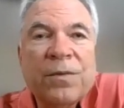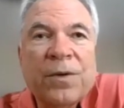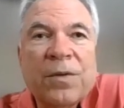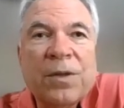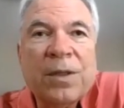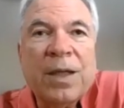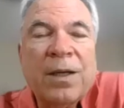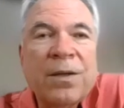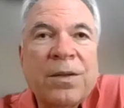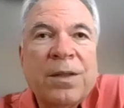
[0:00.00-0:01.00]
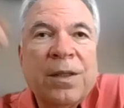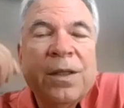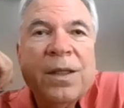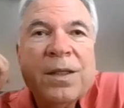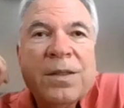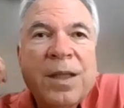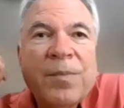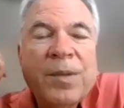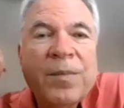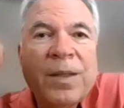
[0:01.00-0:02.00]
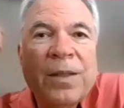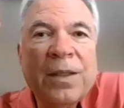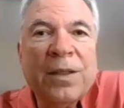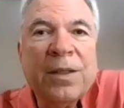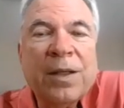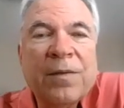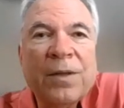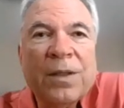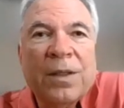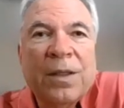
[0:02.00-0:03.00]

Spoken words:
further down in the septum, and then you have the